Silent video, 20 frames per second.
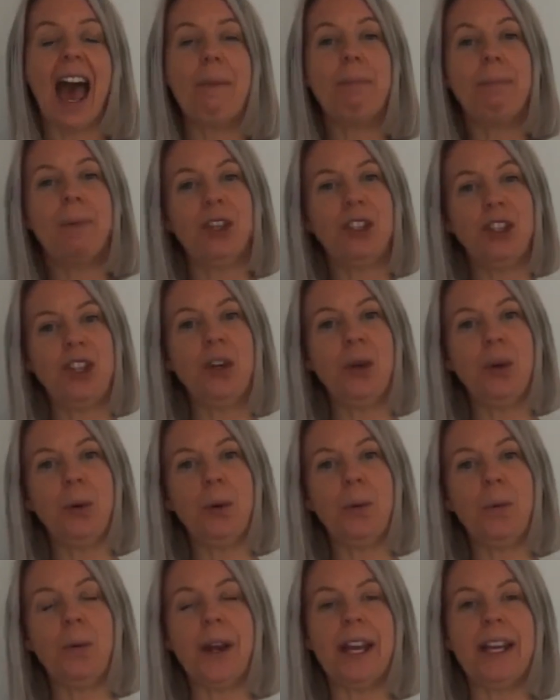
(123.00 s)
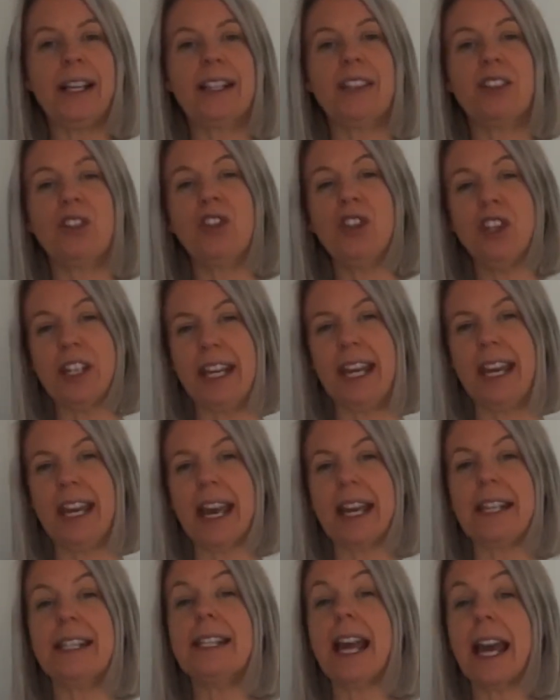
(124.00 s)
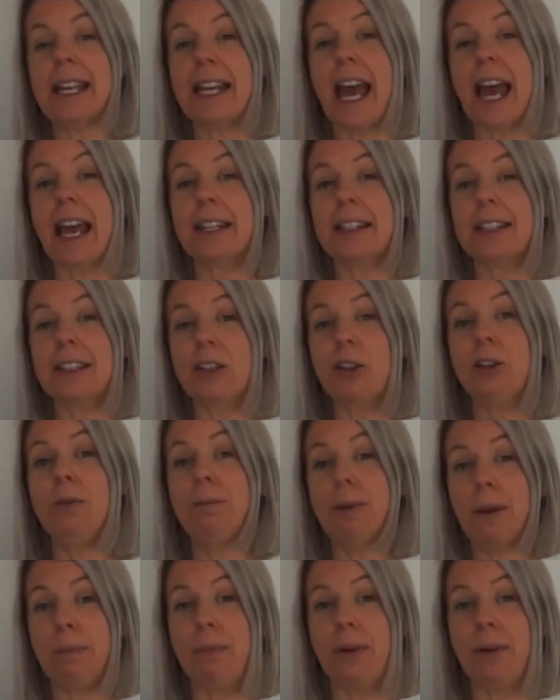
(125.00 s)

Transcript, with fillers: But you will study a set text called Blood